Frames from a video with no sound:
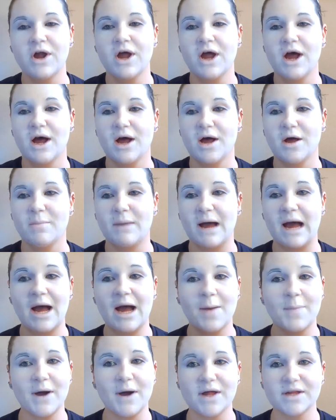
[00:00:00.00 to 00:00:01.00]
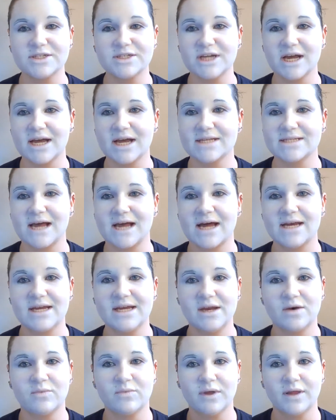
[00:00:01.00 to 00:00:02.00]
I apologize, I
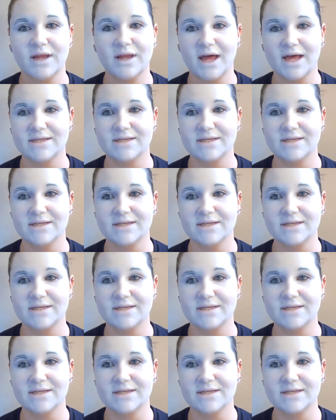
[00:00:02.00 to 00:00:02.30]
didn't realize